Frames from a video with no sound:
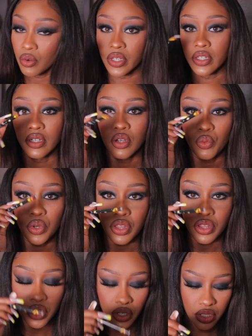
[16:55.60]
in
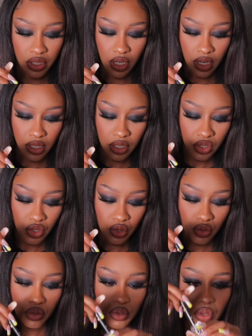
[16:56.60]
with your dotting
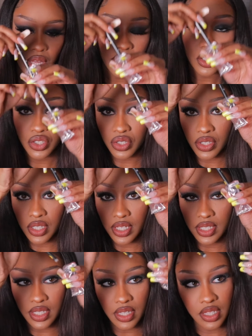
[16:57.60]
tool and just,
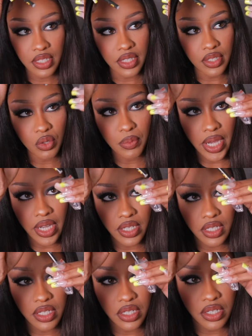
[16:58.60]
it's in this little
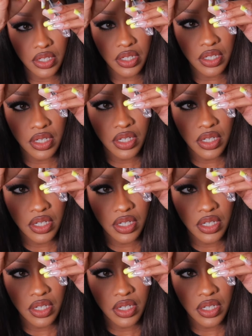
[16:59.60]
baggie here.